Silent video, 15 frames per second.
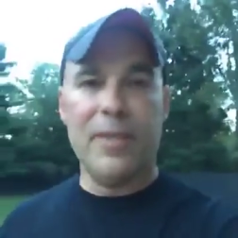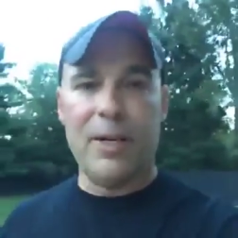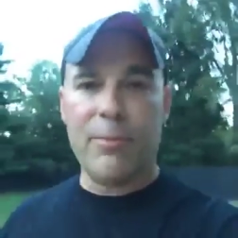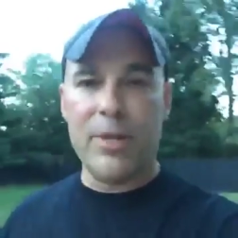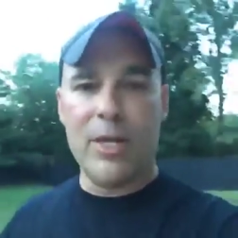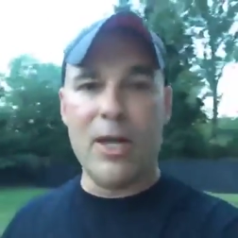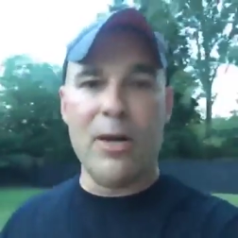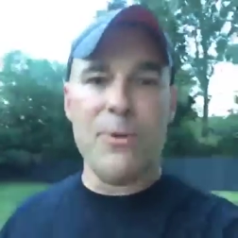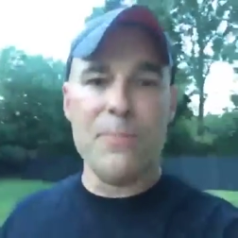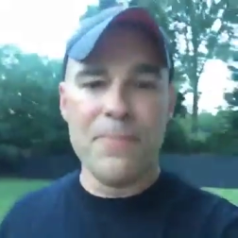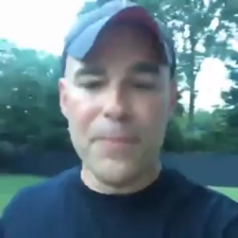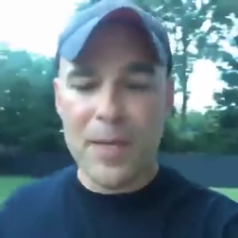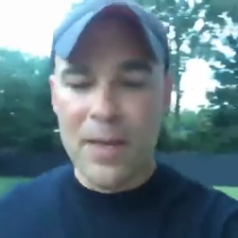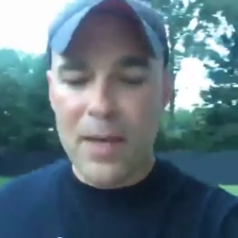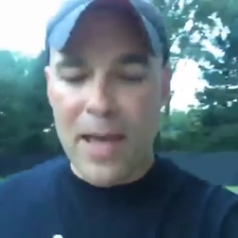There we go.
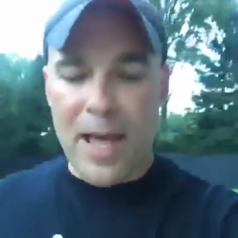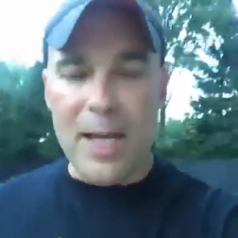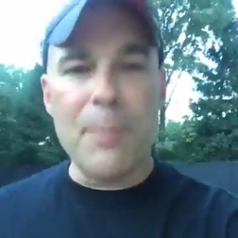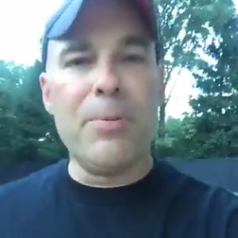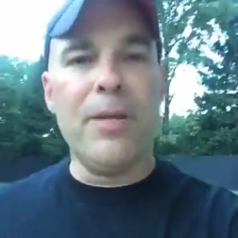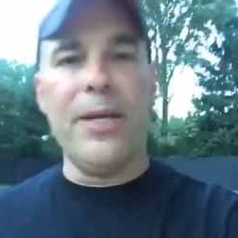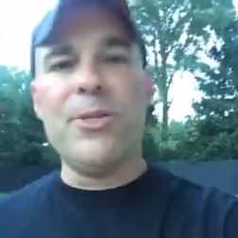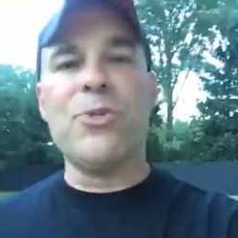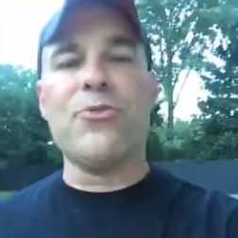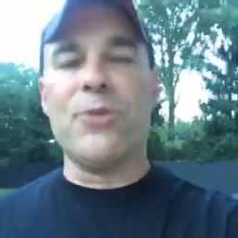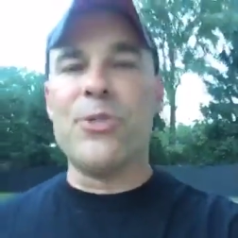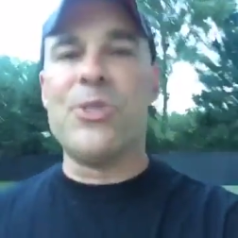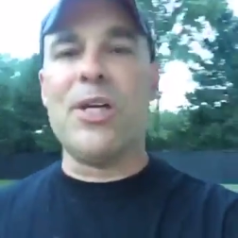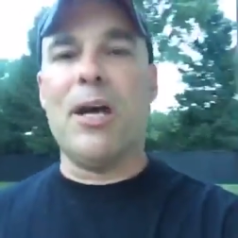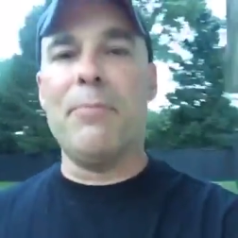Any plans
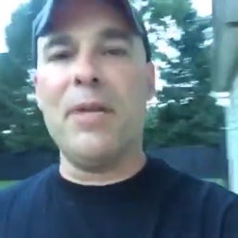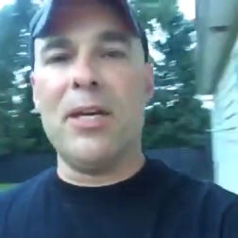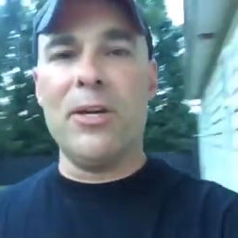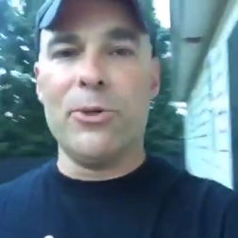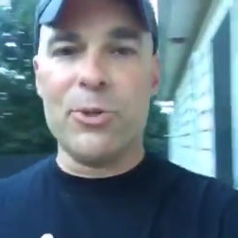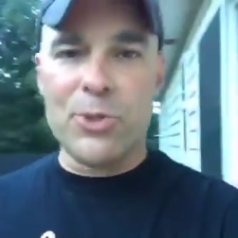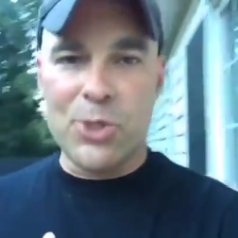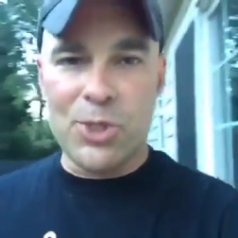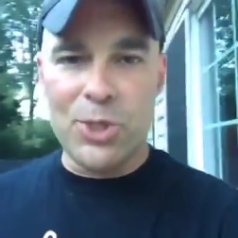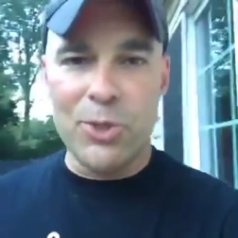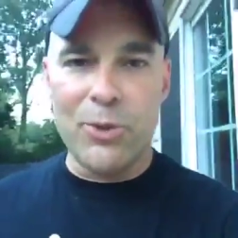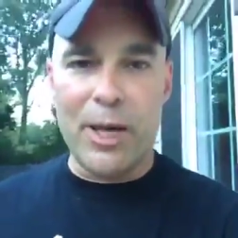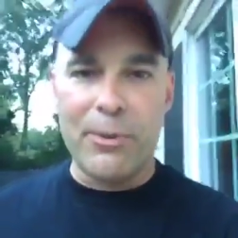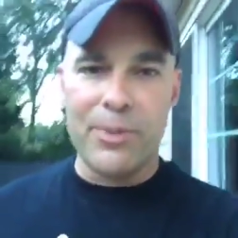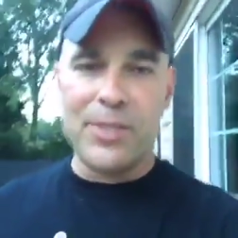for Zombie Killers
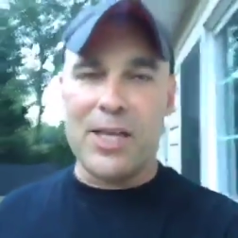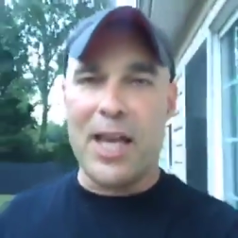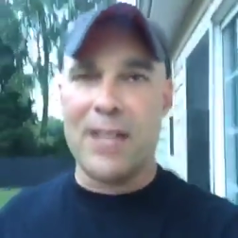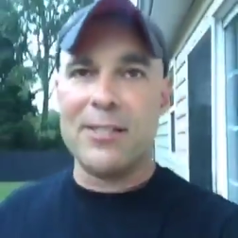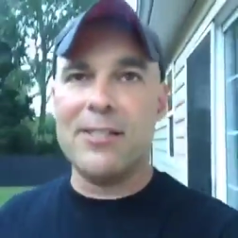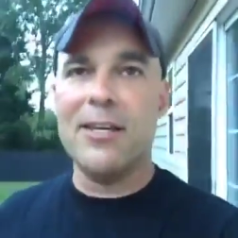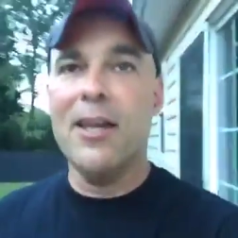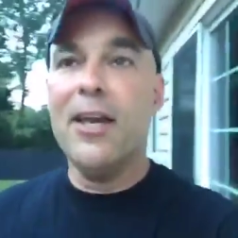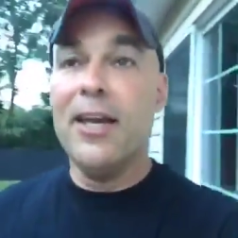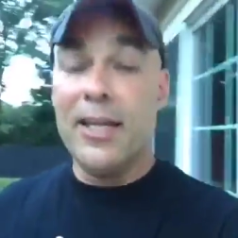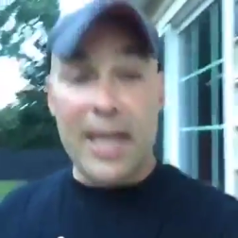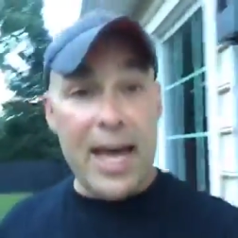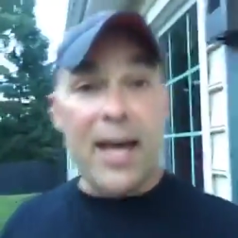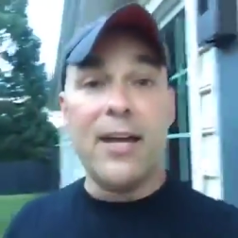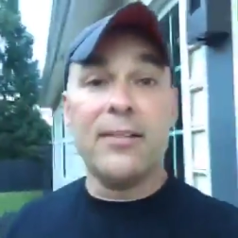2, I was asked.
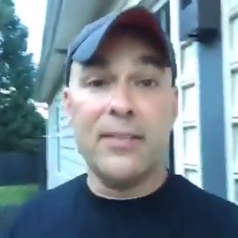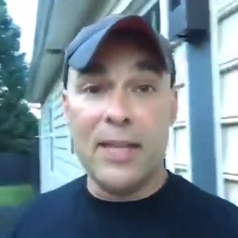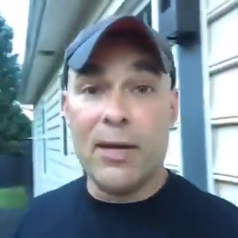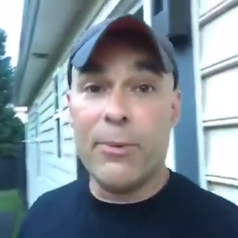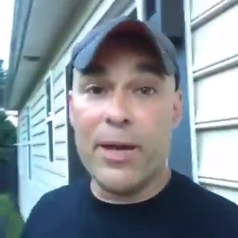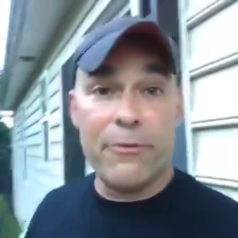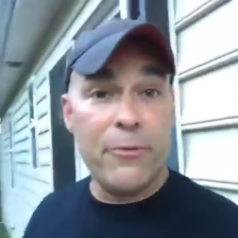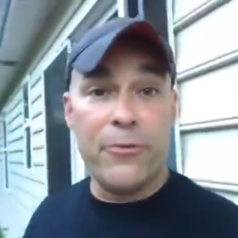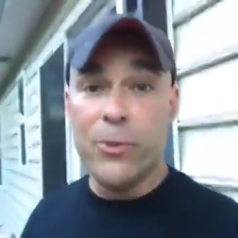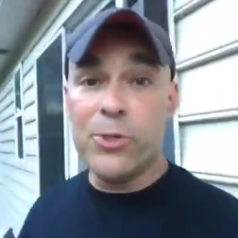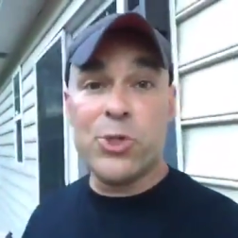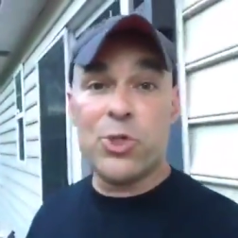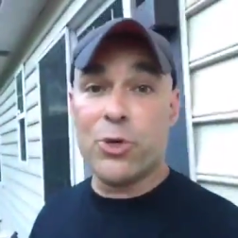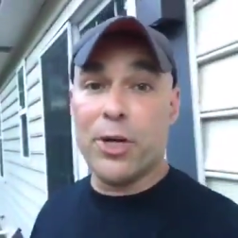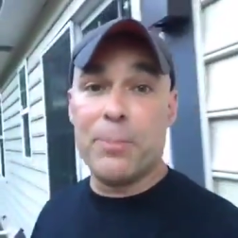Yeah, we have a full
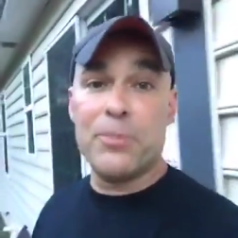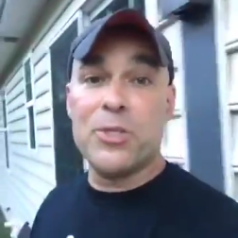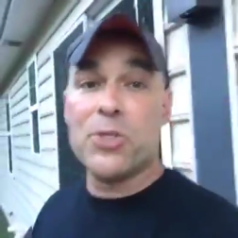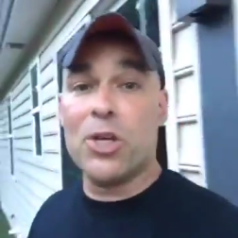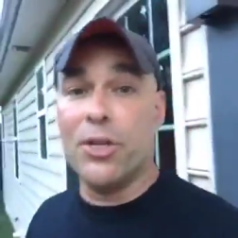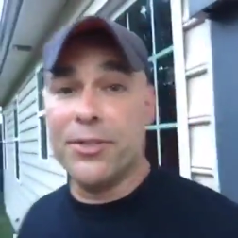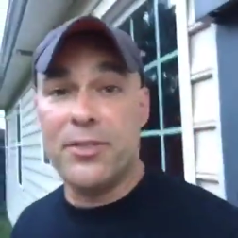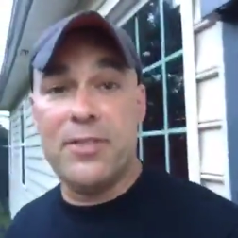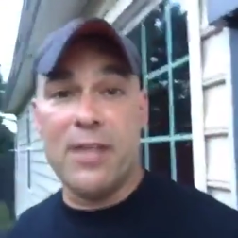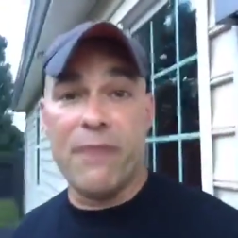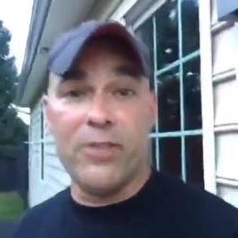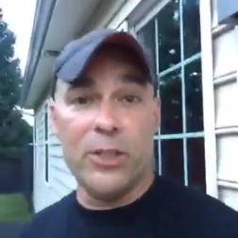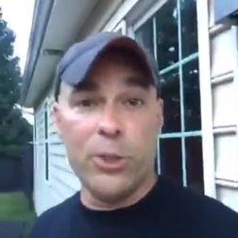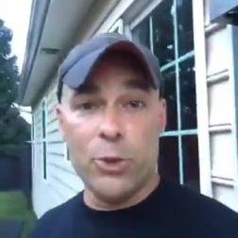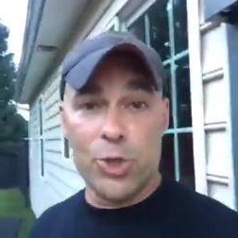script. It's called
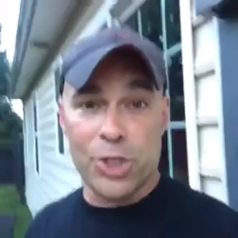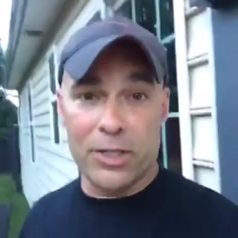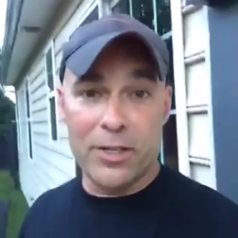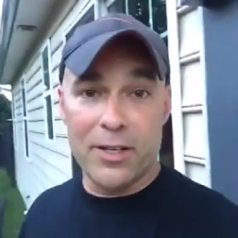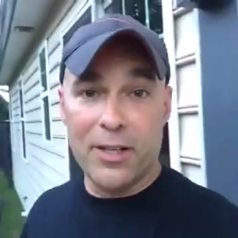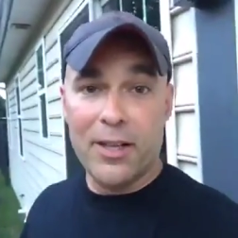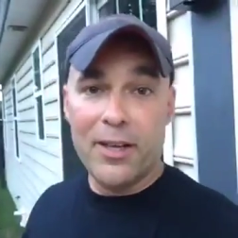Devolution.